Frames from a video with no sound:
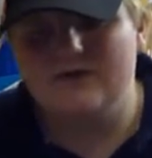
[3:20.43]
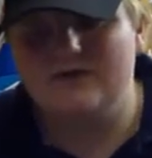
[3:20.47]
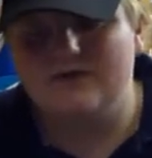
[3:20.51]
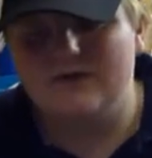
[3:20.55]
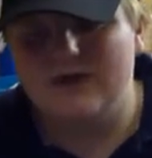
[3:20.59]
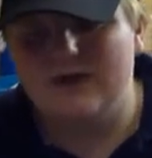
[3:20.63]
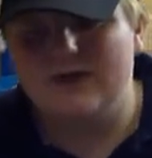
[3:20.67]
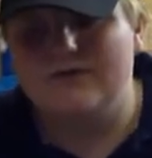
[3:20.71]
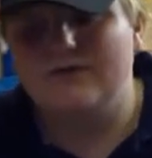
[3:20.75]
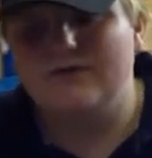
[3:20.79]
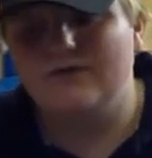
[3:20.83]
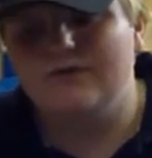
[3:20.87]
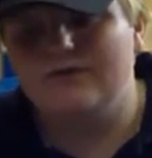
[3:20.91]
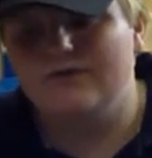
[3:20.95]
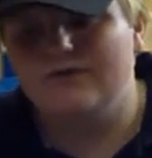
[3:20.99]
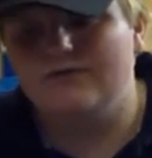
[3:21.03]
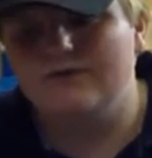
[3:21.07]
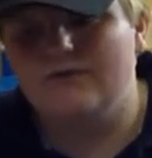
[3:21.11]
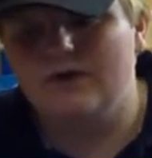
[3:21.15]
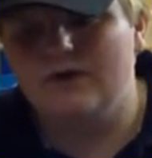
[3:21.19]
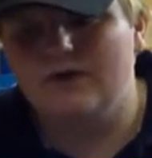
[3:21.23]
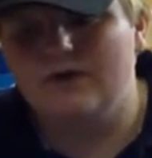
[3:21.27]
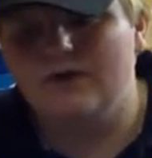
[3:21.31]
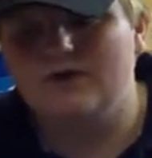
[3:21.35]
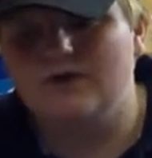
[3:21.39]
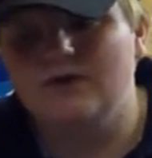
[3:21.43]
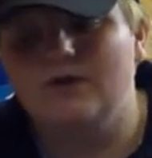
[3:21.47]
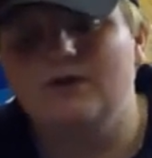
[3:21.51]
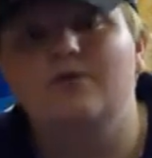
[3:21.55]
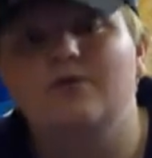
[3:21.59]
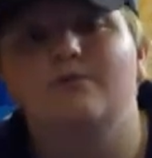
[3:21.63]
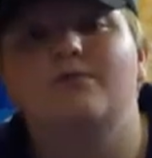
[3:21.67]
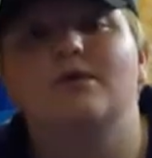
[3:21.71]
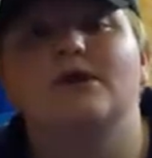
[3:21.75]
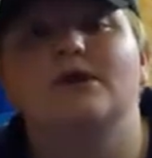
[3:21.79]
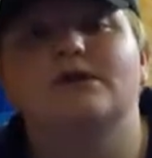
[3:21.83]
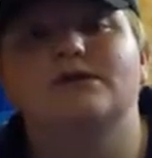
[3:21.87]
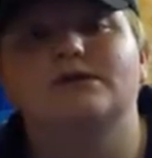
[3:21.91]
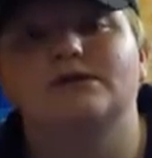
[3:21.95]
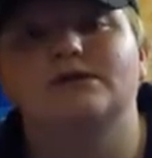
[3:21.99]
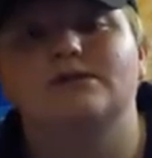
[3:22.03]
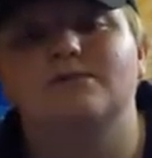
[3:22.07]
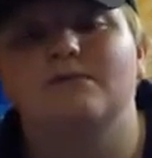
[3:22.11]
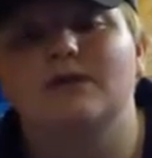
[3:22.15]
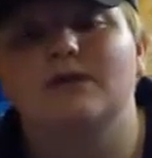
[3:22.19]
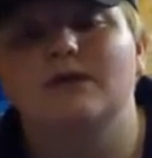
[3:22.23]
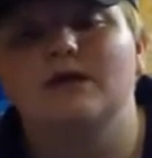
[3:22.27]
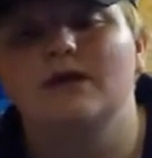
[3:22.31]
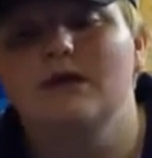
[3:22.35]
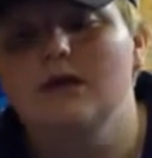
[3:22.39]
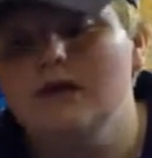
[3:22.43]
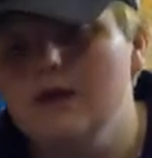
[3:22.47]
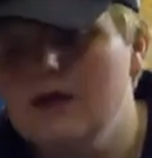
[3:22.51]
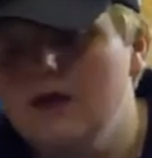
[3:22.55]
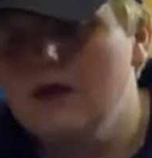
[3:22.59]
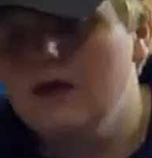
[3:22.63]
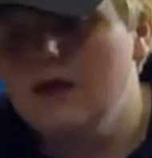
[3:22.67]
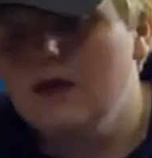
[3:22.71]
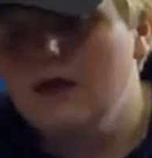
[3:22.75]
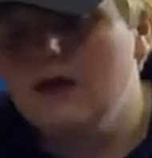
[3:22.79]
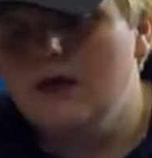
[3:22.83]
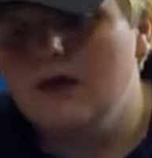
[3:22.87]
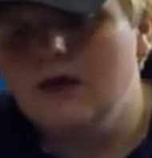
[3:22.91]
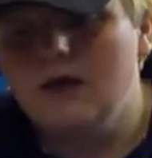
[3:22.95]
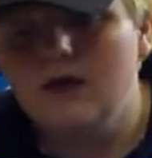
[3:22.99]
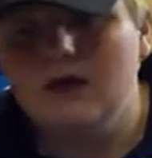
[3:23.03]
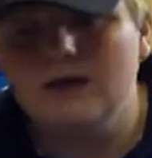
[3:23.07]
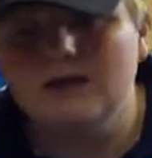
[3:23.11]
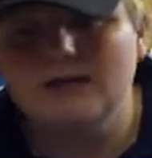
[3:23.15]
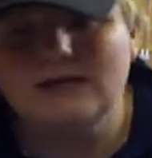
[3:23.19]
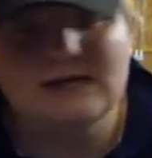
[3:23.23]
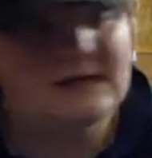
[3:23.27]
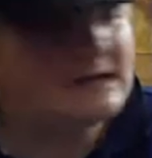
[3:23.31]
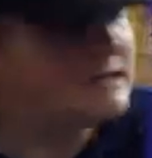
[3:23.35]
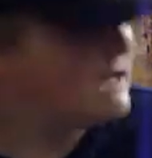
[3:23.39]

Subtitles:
get if you're a new person to me. Little